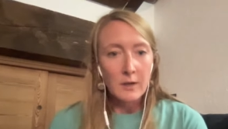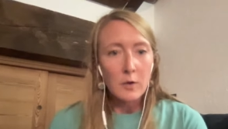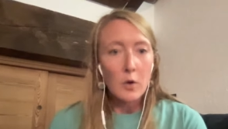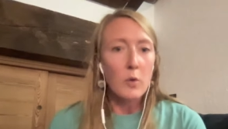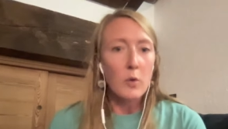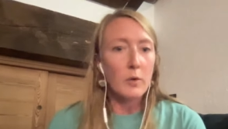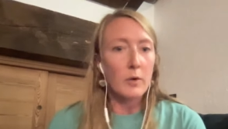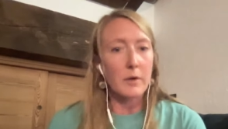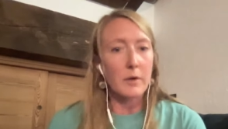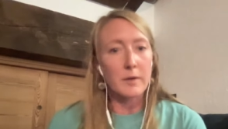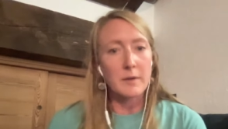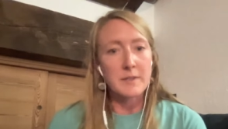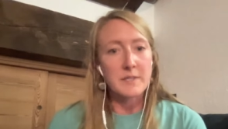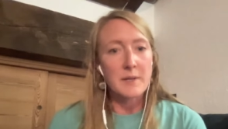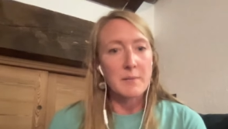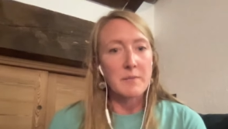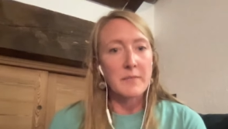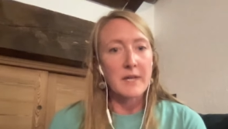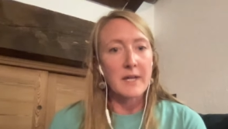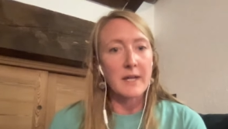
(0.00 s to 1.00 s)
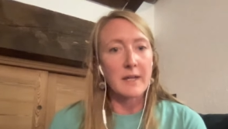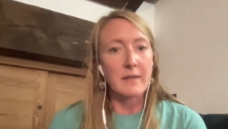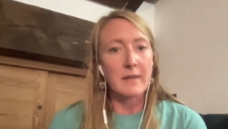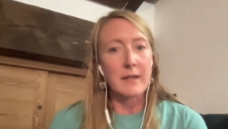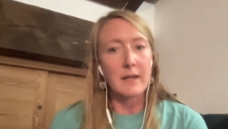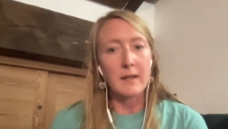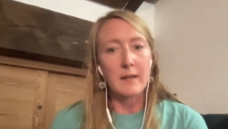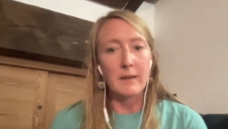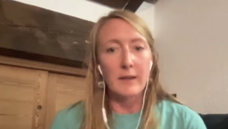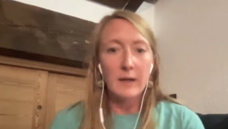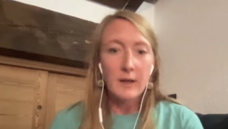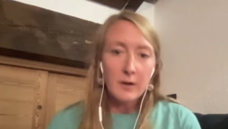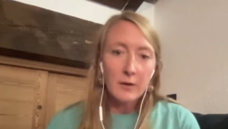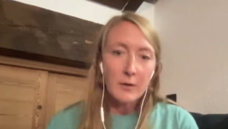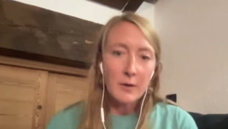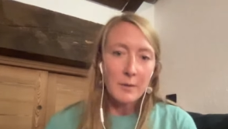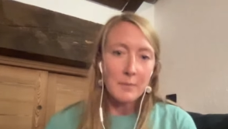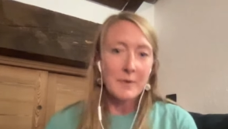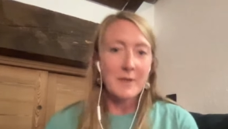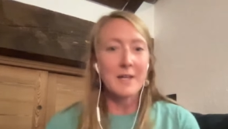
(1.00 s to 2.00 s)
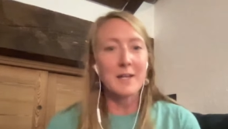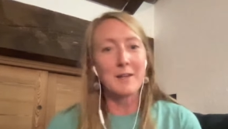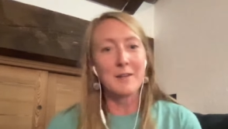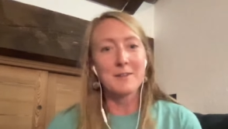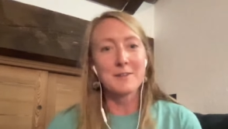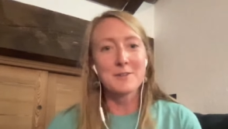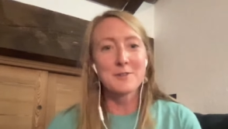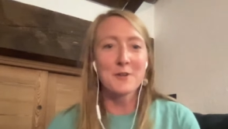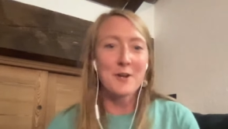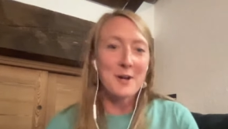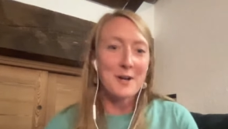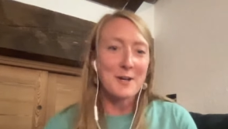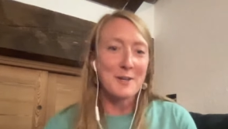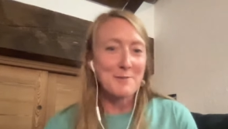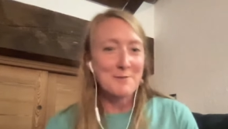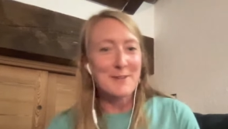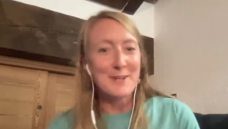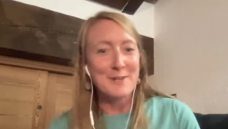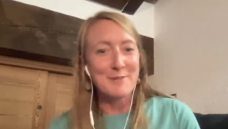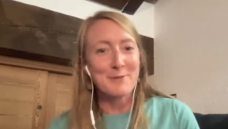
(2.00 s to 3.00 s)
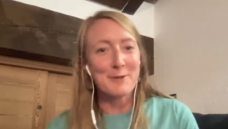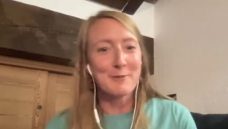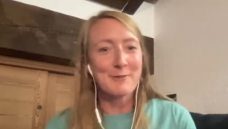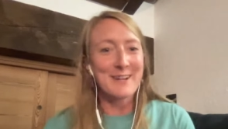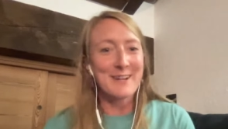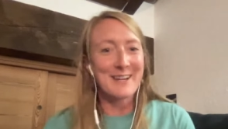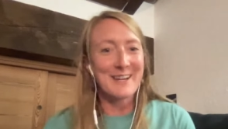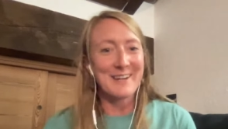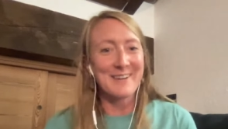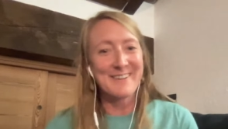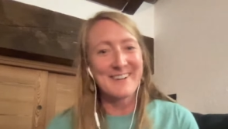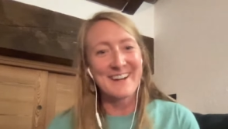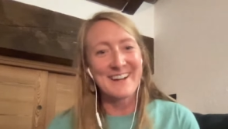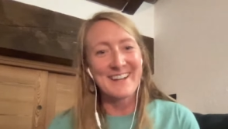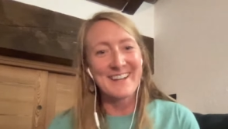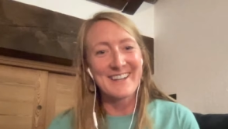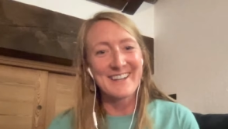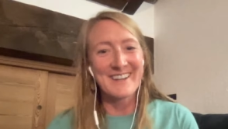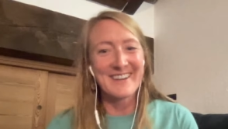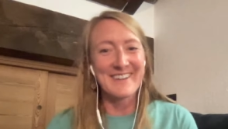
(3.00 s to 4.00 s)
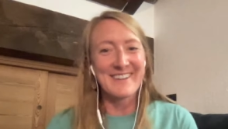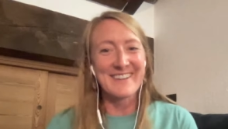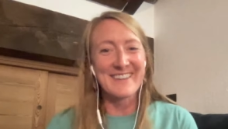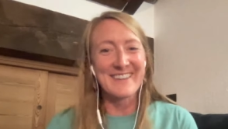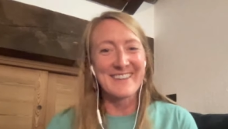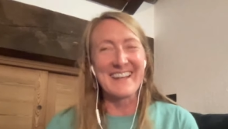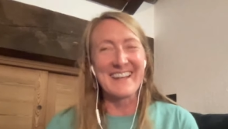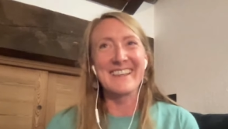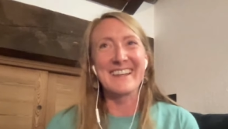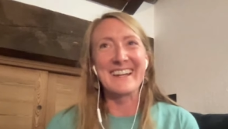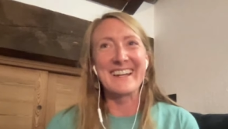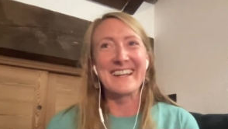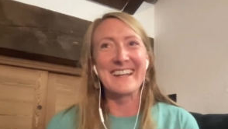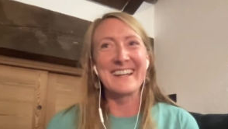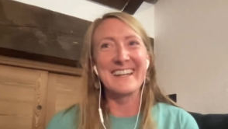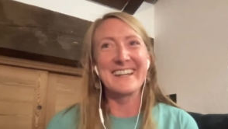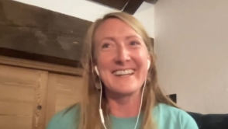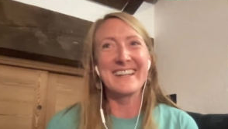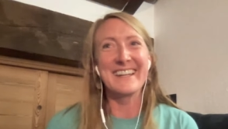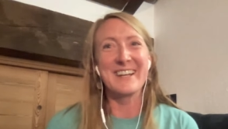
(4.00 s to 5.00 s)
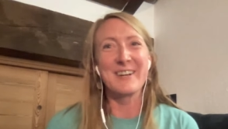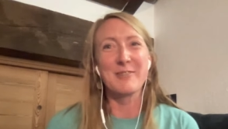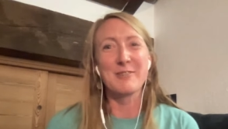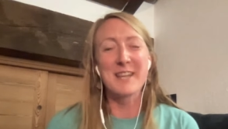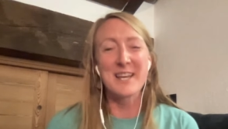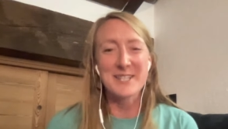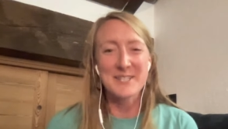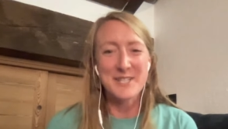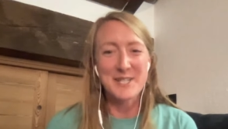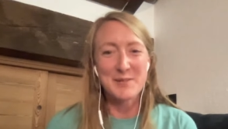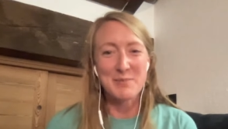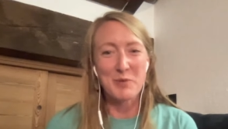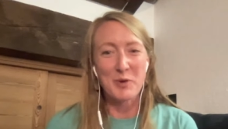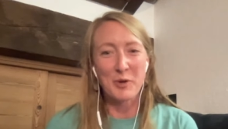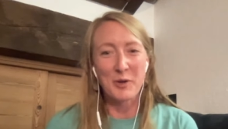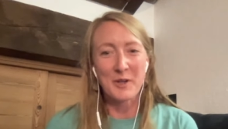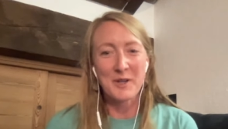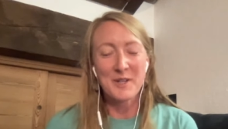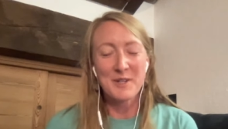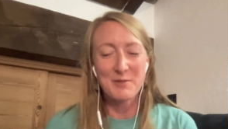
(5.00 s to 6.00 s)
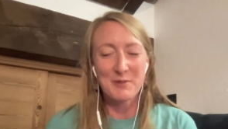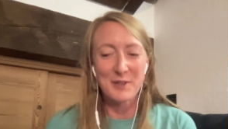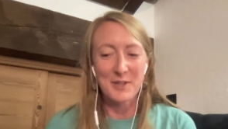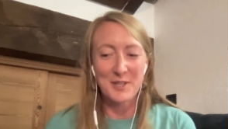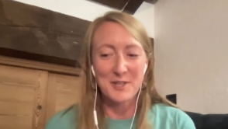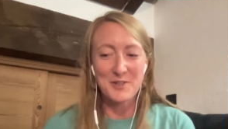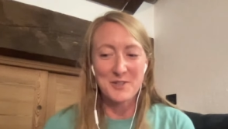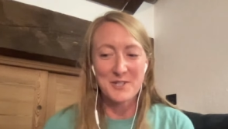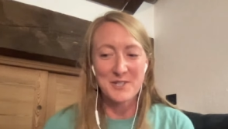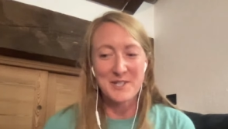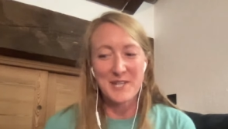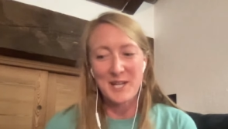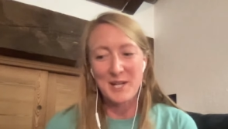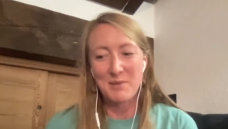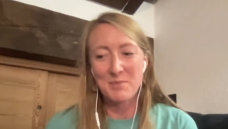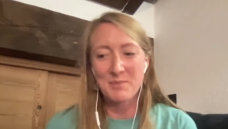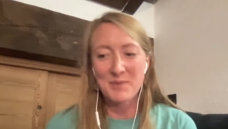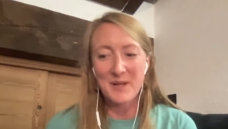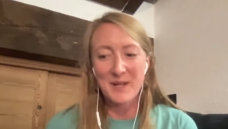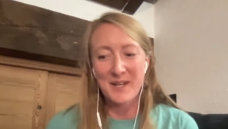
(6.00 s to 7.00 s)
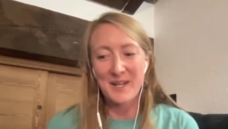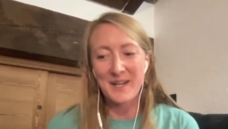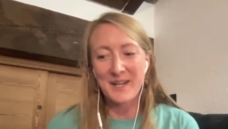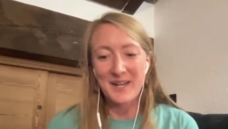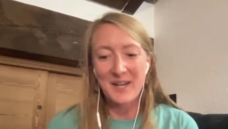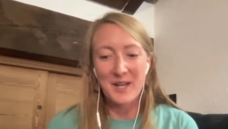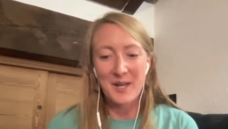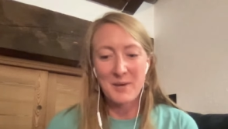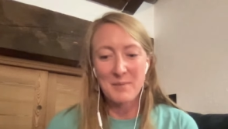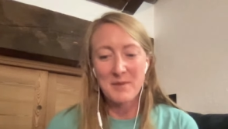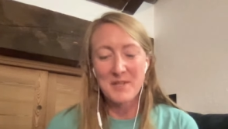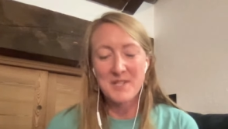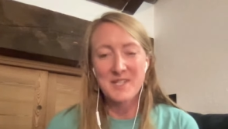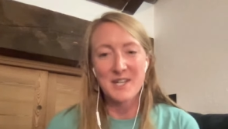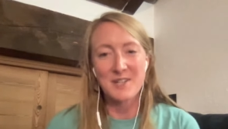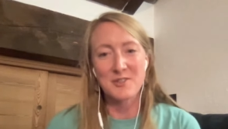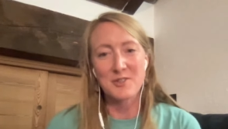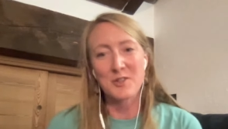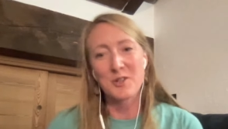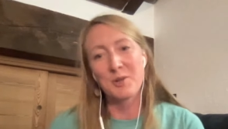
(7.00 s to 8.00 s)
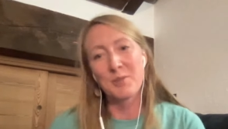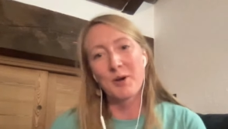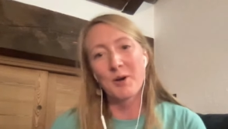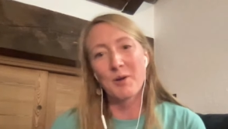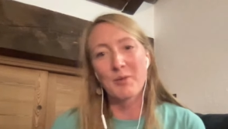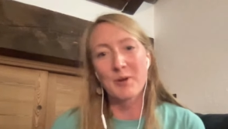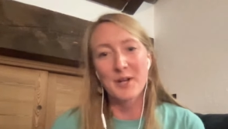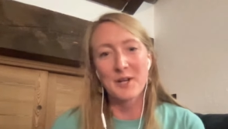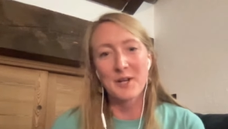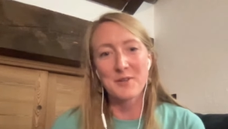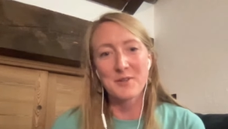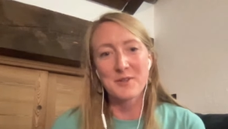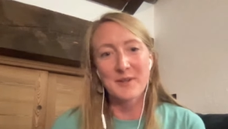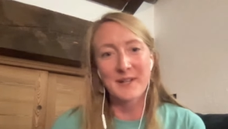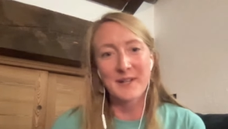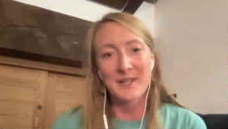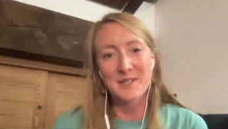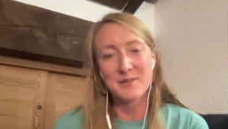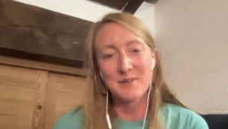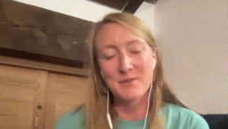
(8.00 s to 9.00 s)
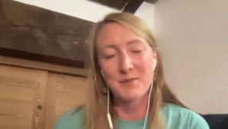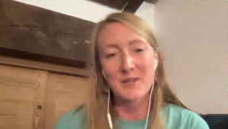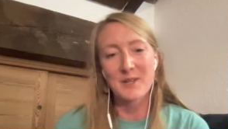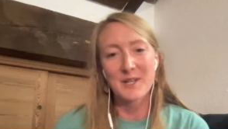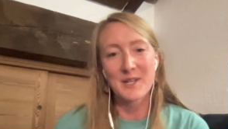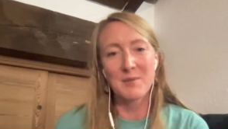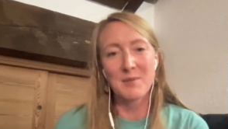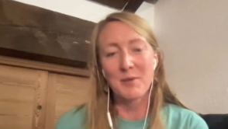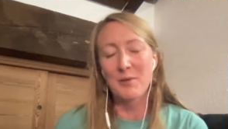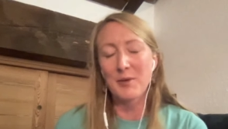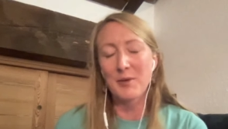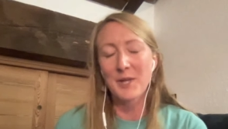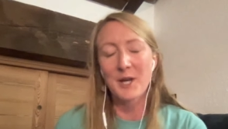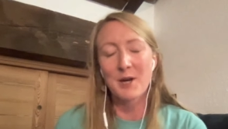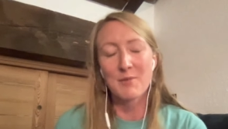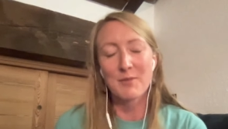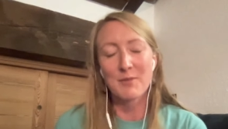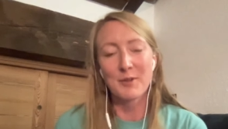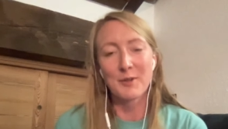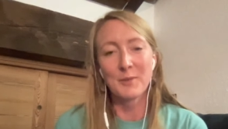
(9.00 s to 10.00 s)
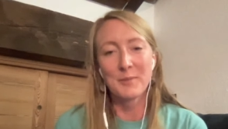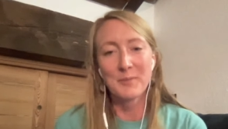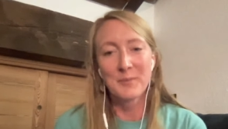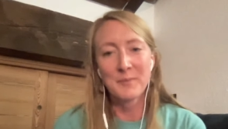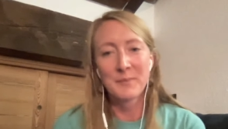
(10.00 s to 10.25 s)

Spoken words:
core or something and thinking like, oh, I'm getting strong and fit for running. Great. You know, right. I think like, you know, less is more, and really just like being intentional about what you're doing it can be really helpful.